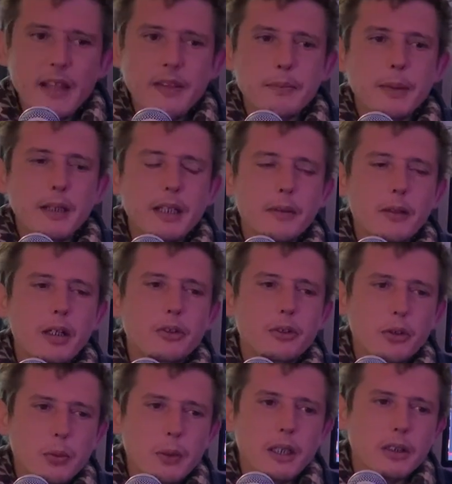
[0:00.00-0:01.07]
I, but I
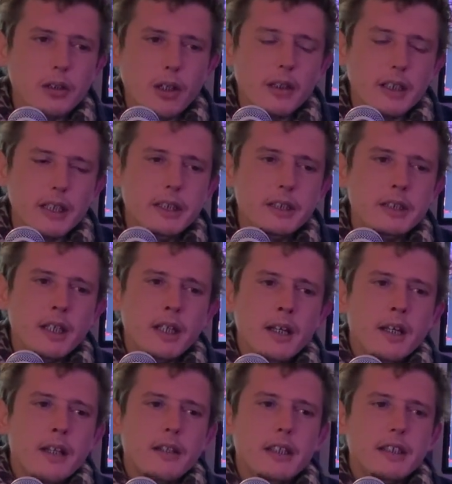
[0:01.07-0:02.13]
do acknowledge
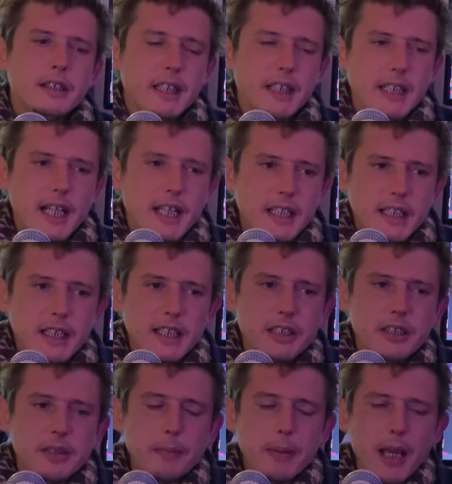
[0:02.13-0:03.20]
that gene editing
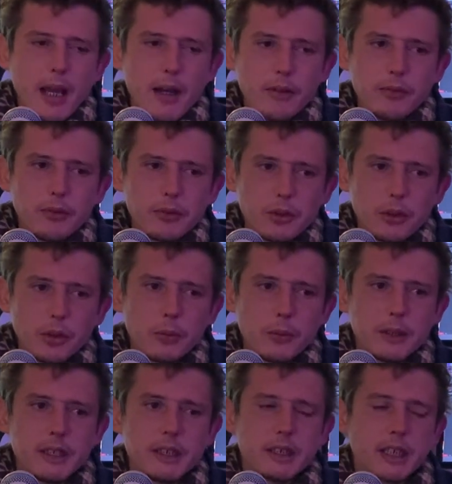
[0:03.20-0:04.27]
is a powerful tool
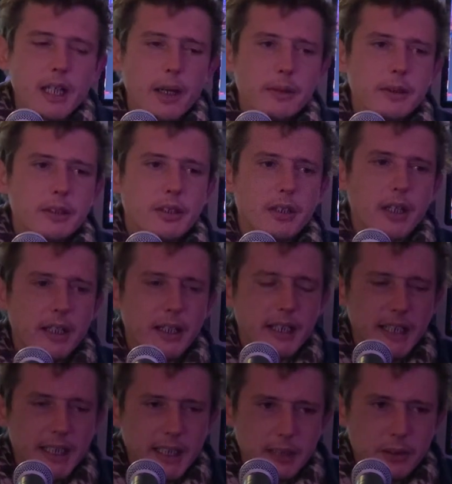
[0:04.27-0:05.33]
which is going to
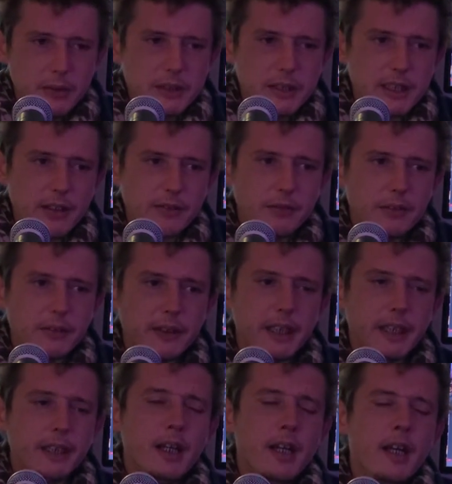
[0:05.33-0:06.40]
heal
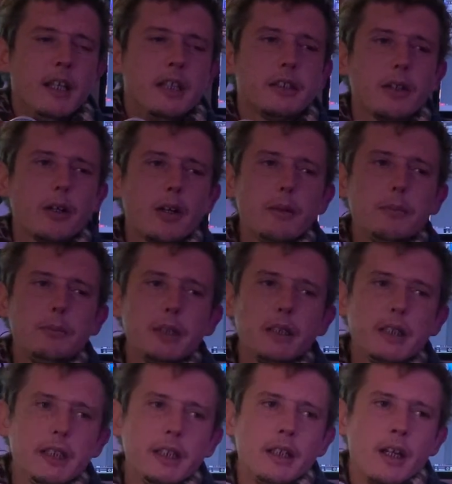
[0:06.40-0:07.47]
suffering. So I'm
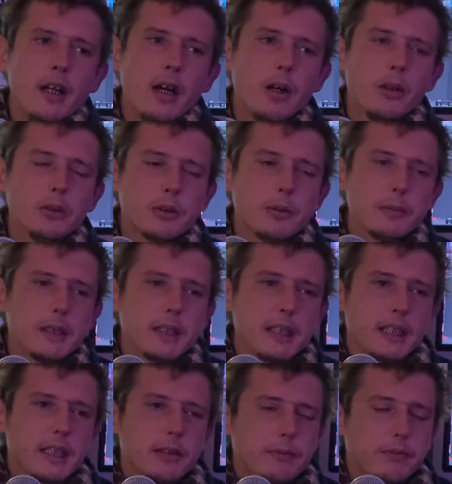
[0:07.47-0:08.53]
really
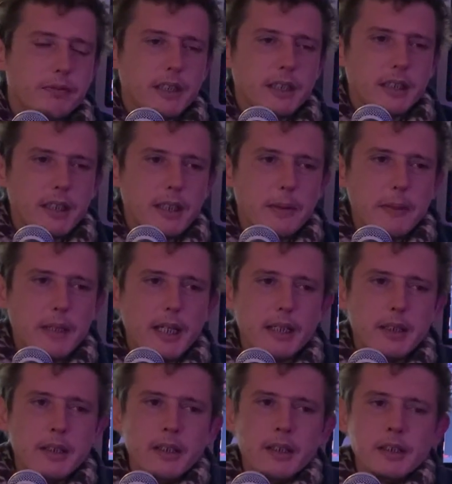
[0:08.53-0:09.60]
ultimately conflicted
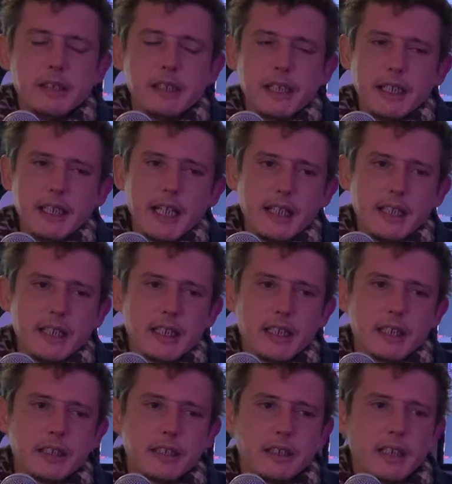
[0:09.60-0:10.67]
about gene
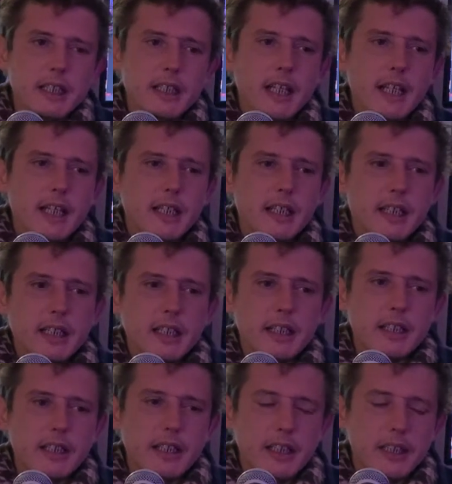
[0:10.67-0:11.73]
editing because gene editing
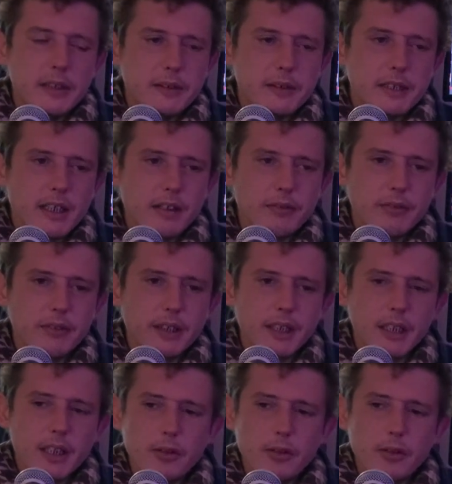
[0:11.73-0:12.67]
can heal suffering.